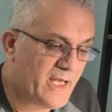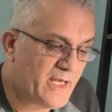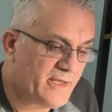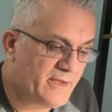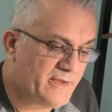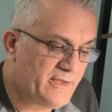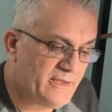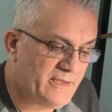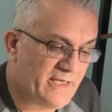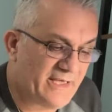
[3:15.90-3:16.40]

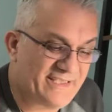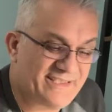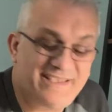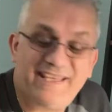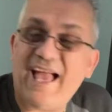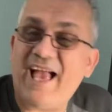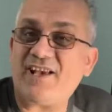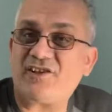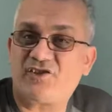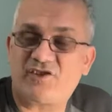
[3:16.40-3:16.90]
the
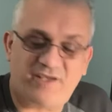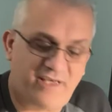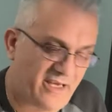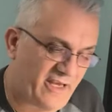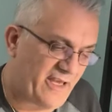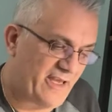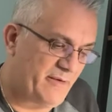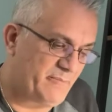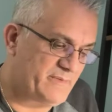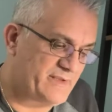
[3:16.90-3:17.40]
dash
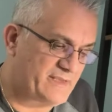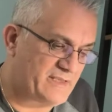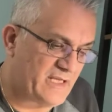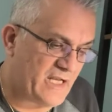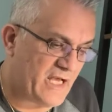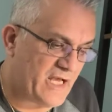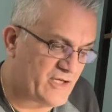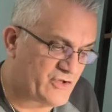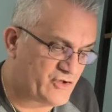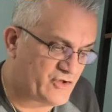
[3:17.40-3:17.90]
cam /
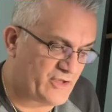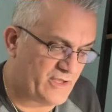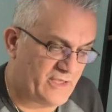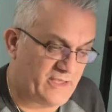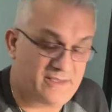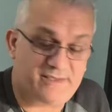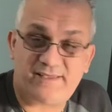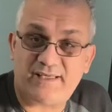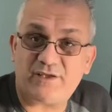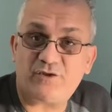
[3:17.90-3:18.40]

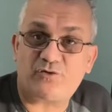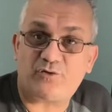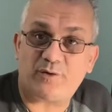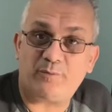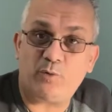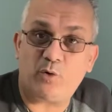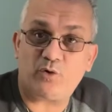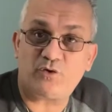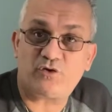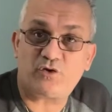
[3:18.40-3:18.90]
Sentry Mode.